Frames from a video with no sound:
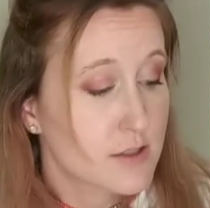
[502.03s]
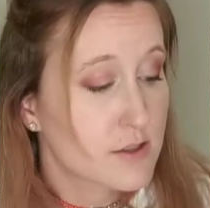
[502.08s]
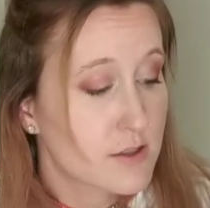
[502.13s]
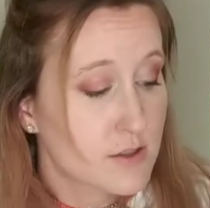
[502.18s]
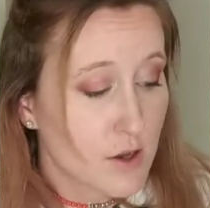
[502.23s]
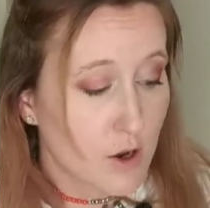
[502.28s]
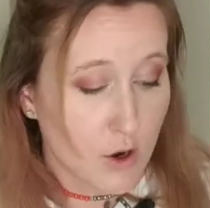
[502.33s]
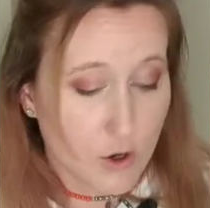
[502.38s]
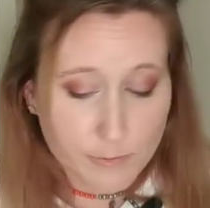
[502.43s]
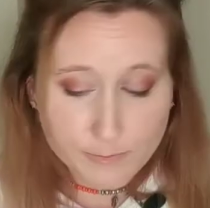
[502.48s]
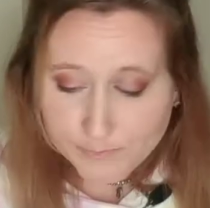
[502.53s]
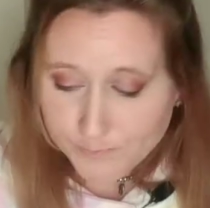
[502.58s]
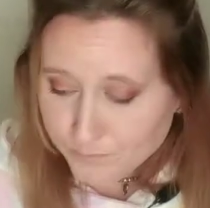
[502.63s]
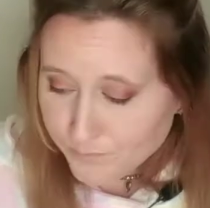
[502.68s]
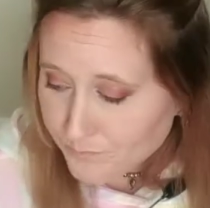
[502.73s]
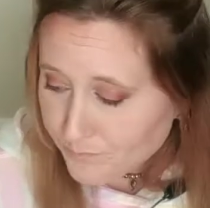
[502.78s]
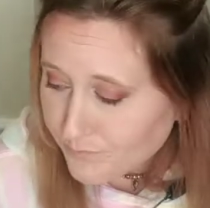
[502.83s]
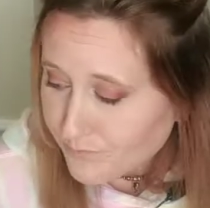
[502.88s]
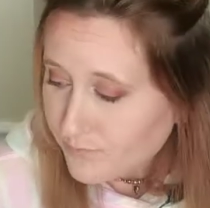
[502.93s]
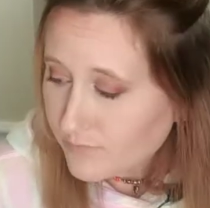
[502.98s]
So
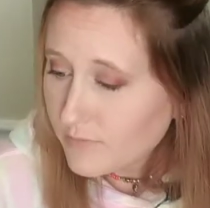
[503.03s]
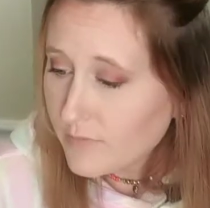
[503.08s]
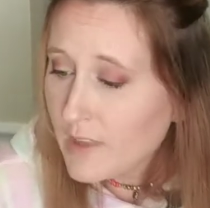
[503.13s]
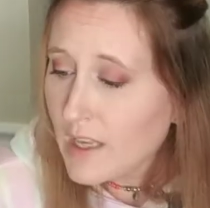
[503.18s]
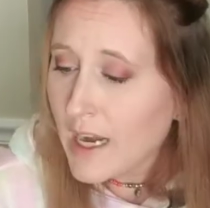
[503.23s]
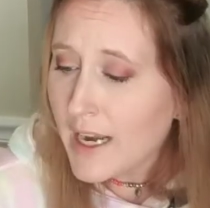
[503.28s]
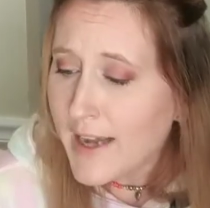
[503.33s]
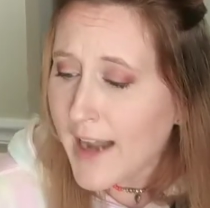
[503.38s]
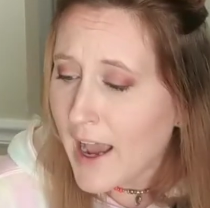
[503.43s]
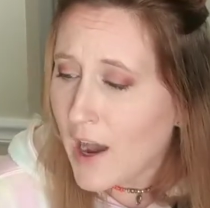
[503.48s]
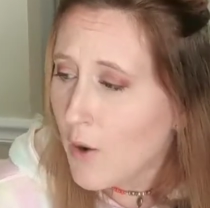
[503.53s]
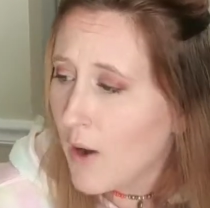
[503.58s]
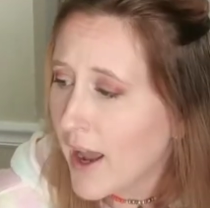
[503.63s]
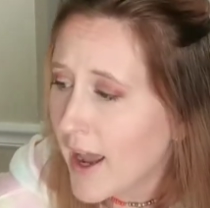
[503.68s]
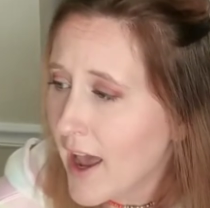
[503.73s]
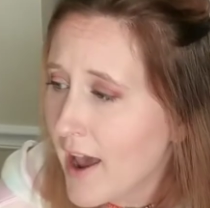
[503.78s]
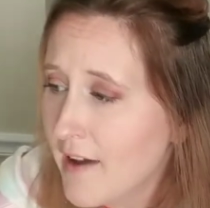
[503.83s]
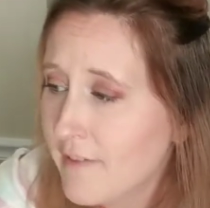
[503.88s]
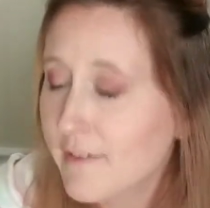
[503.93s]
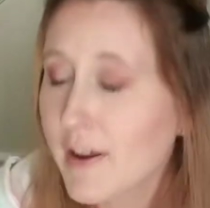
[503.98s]
now I
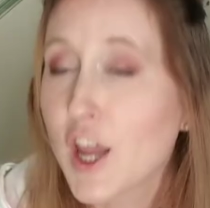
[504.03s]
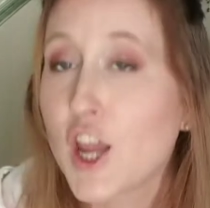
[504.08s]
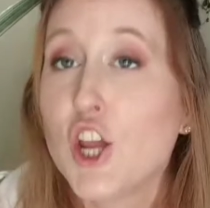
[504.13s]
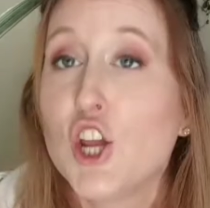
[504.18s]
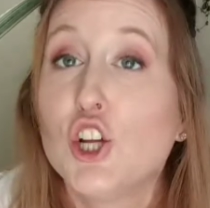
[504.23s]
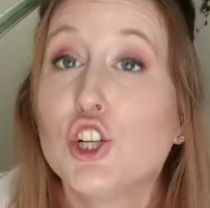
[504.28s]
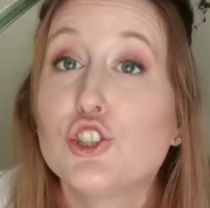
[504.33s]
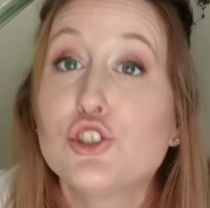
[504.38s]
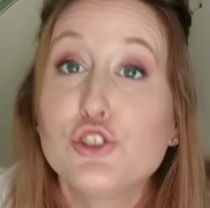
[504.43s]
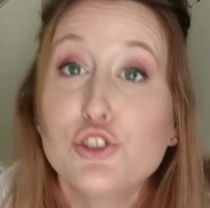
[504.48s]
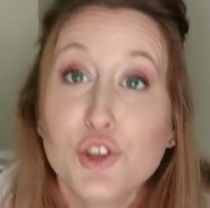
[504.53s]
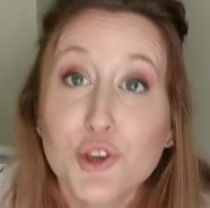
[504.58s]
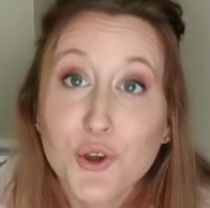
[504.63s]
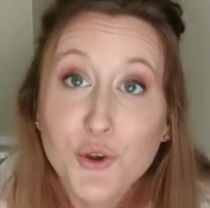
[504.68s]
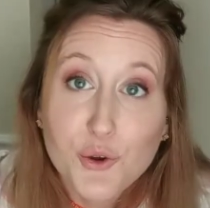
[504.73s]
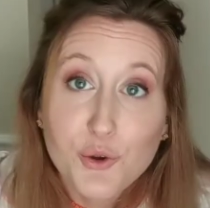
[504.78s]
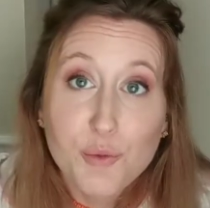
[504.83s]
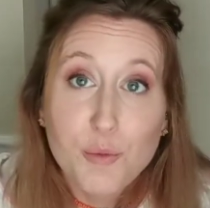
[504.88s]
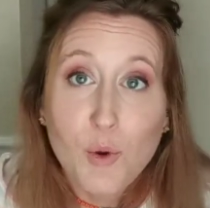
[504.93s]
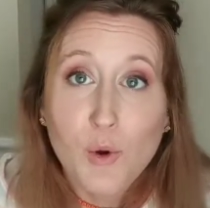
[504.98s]
have
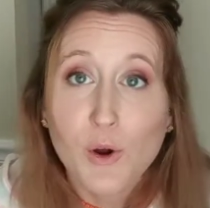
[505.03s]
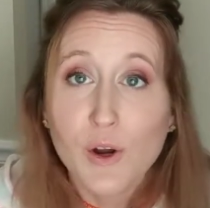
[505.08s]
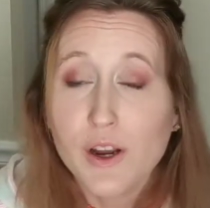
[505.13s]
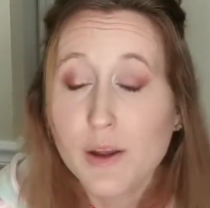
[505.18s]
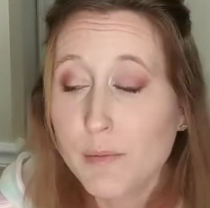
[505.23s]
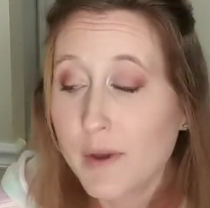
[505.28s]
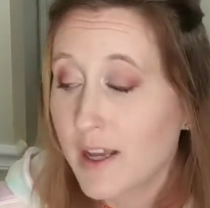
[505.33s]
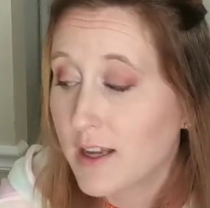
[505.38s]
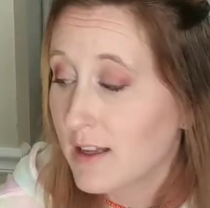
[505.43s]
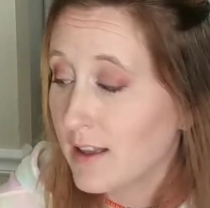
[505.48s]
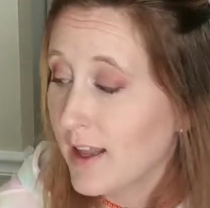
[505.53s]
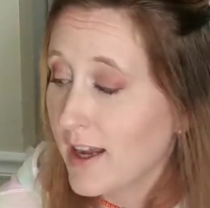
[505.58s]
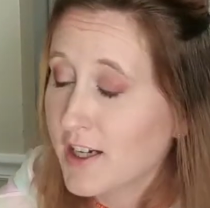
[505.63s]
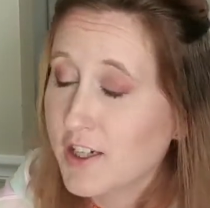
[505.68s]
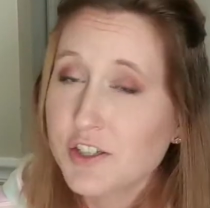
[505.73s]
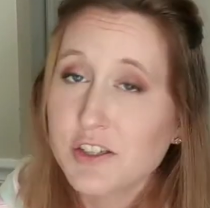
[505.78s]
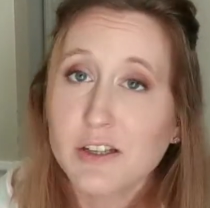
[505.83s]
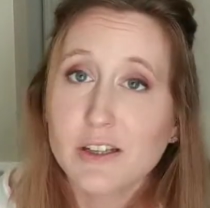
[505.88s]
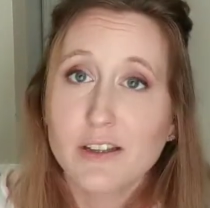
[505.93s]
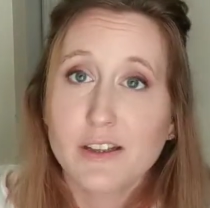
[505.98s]
two more in my
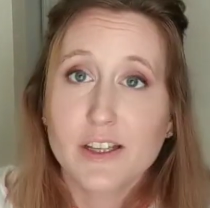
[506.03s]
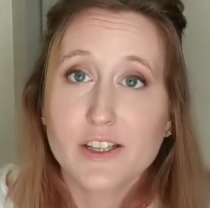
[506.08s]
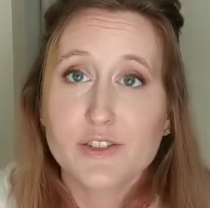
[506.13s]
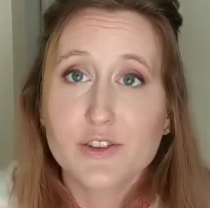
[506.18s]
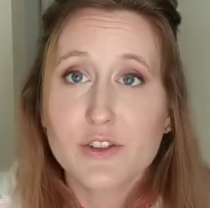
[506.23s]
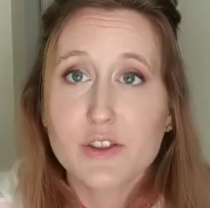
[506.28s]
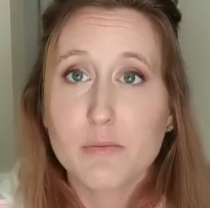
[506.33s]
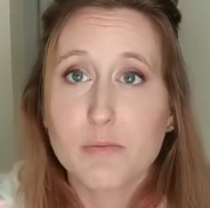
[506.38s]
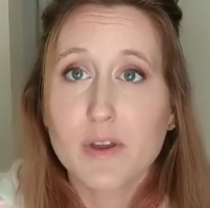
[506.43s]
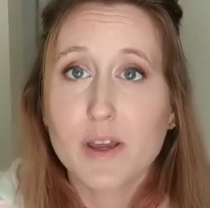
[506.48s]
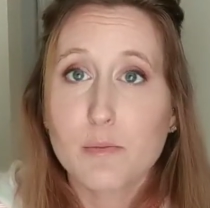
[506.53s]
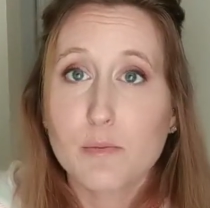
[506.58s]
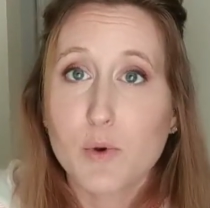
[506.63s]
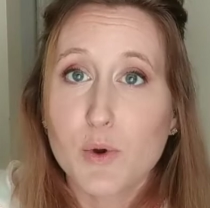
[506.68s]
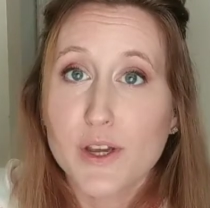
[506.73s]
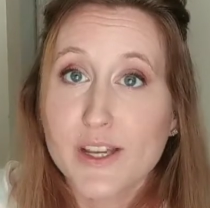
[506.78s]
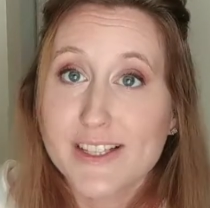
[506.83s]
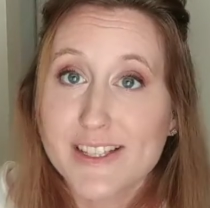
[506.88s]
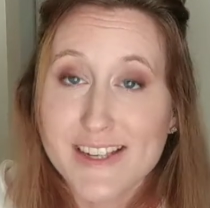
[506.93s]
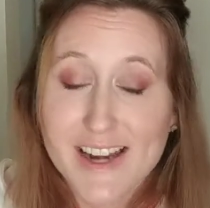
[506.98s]
collection. These are the big
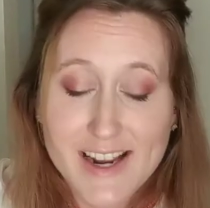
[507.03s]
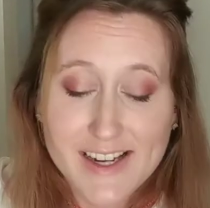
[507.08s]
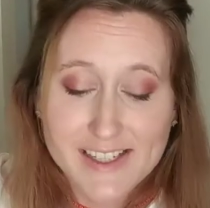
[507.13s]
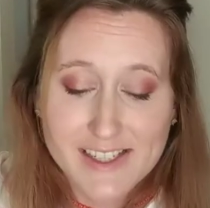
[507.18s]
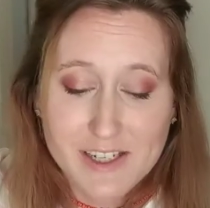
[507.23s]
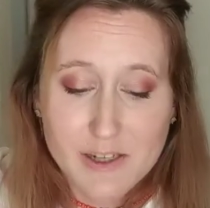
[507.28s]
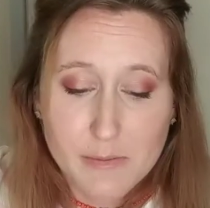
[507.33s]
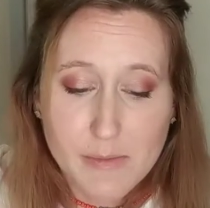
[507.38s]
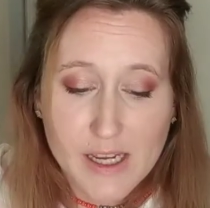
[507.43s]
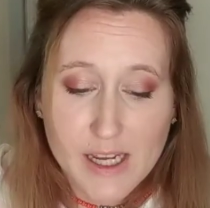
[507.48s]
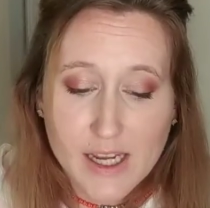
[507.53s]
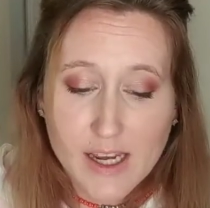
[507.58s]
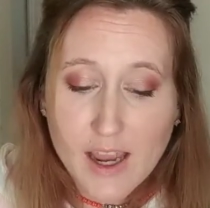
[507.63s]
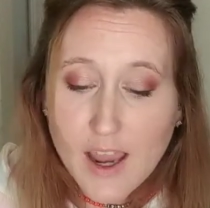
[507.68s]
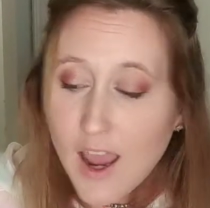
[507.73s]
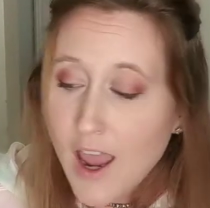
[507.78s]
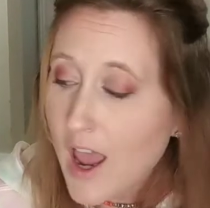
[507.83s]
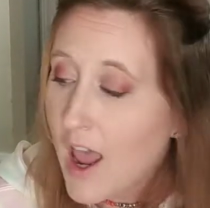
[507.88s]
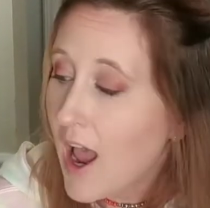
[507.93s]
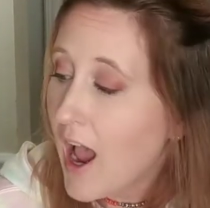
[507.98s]
boys next to me.
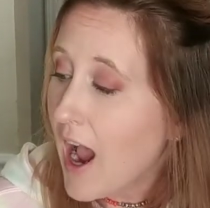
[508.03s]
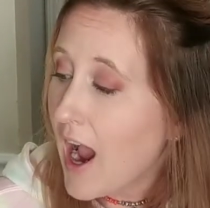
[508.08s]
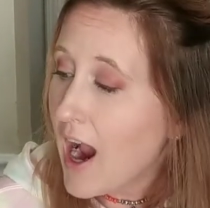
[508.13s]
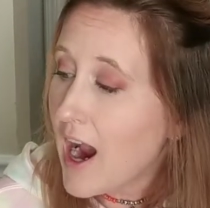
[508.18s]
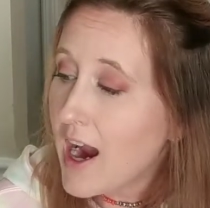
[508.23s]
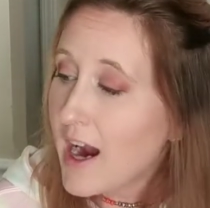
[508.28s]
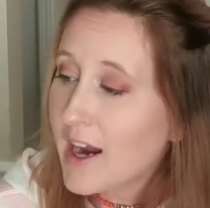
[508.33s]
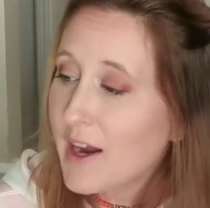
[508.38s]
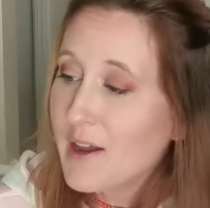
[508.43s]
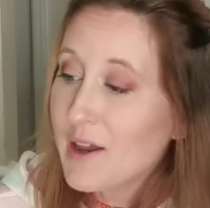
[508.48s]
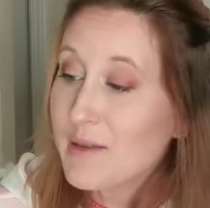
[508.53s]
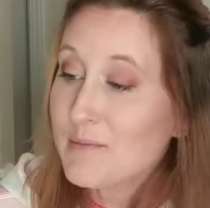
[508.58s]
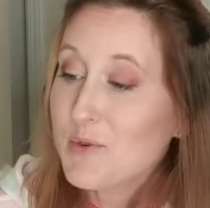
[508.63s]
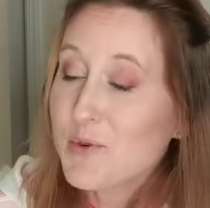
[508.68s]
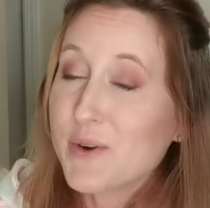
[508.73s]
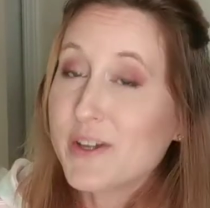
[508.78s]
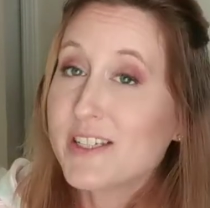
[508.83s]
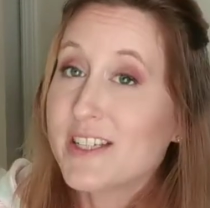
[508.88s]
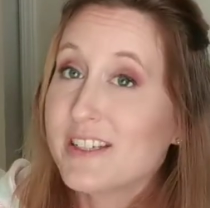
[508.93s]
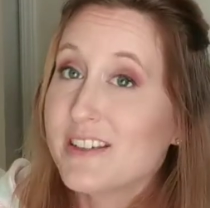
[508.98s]
I am
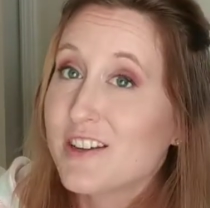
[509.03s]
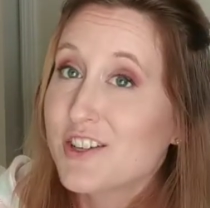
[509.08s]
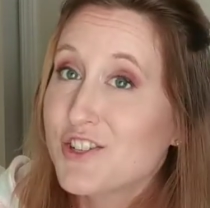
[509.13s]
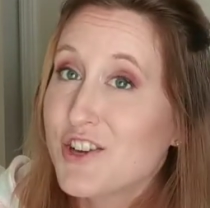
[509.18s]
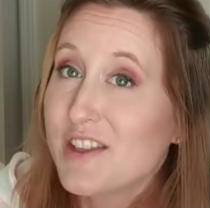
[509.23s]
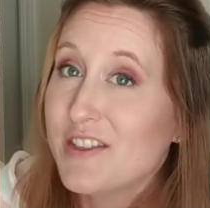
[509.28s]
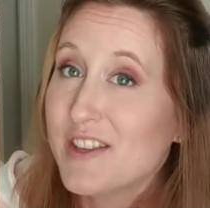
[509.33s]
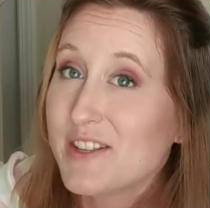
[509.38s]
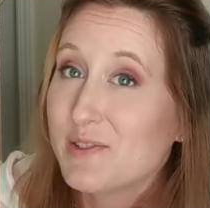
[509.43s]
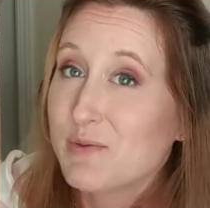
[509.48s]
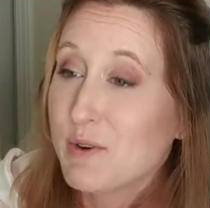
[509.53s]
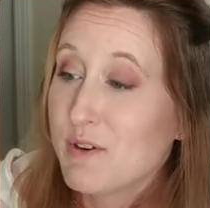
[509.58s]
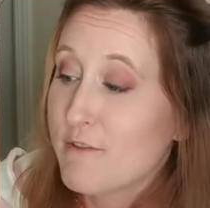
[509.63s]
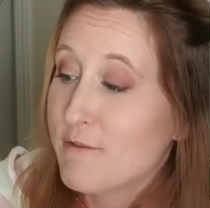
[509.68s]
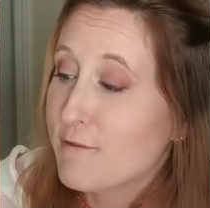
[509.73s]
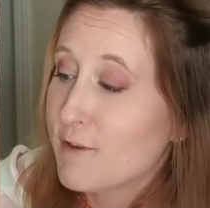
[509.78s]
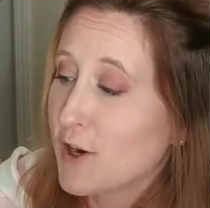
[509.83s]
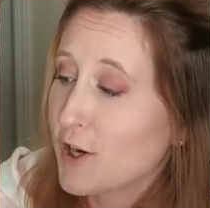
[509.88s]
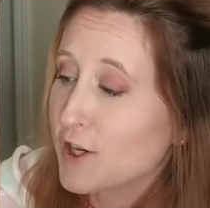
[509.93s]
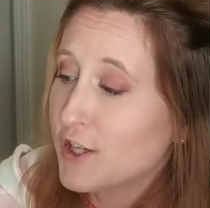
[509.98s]
going to touch on this one
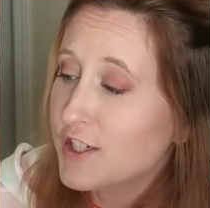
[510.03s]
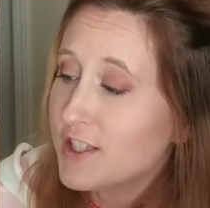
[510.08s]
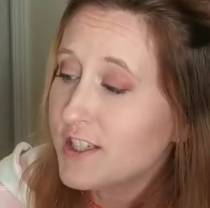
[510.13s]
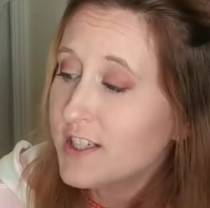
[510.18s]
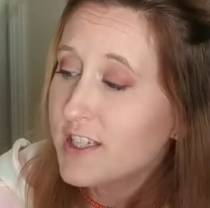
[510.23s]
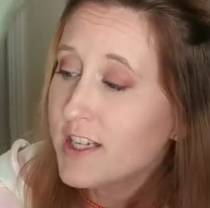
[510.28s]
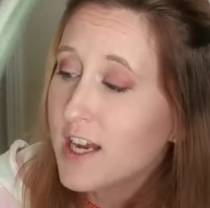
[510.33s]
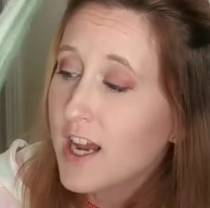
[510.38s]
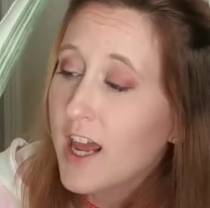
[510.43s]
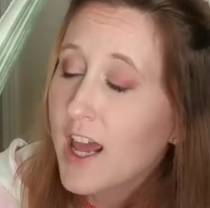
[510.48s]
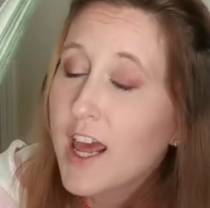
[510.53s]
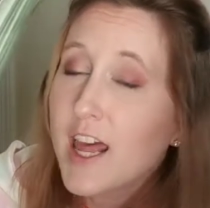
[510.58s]
first.